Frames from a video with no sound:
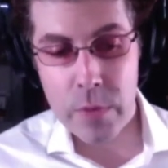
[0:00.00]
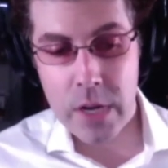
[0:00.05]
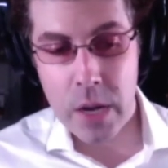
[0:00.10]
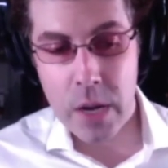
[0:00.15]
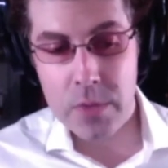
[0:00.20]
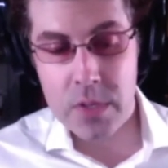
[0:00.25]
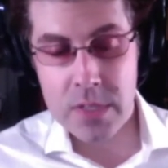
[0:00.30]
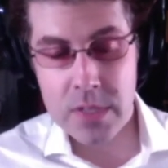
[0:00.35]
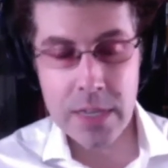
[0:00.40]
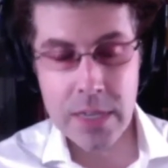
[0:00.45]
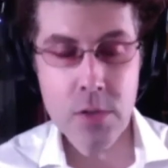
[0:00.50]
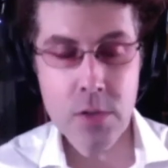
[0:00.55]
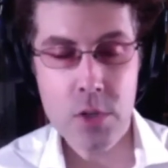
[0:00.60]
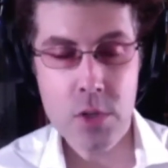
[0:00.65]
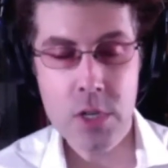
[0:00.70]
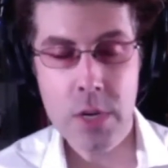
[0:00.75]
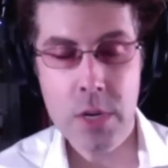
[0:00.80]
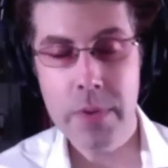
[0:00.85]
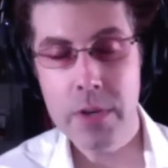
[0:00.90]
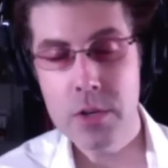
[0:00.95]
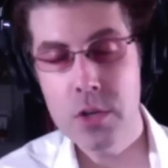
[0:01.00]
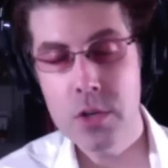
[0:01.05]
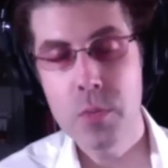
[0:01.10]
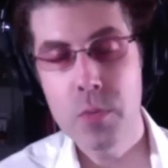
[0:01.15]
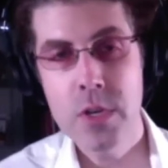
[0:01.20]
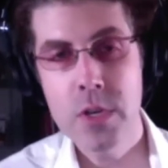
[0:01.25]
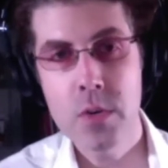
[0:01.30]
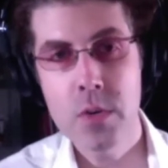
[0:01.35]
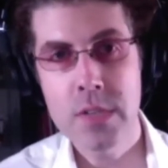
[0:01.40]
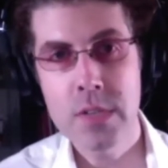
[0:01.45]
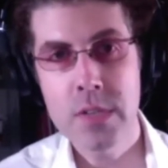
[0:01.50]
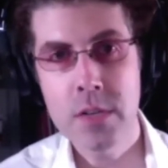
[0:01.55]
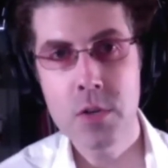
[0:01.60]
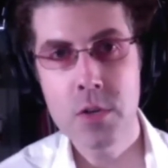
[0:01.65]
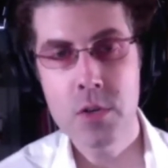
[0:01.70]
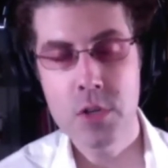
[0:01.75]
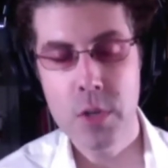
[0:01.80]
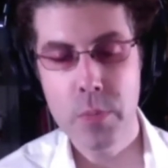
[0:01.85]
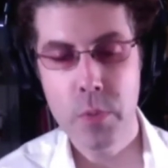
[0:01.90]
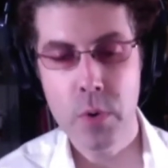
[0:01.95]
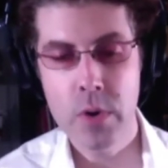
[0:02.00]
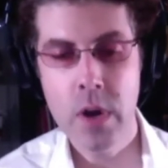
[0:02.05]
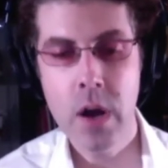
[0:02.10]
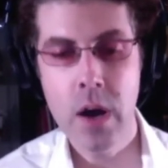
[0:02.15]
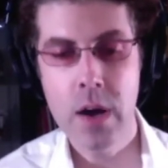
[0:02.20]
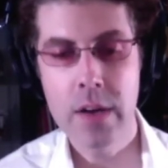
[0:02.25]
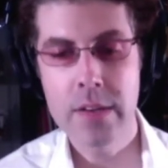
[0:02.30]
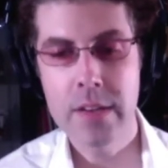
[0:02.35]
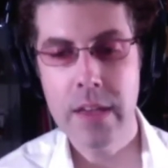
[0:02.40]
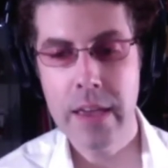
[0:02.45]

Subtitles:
come to censorship. Like, should we use censorship or not?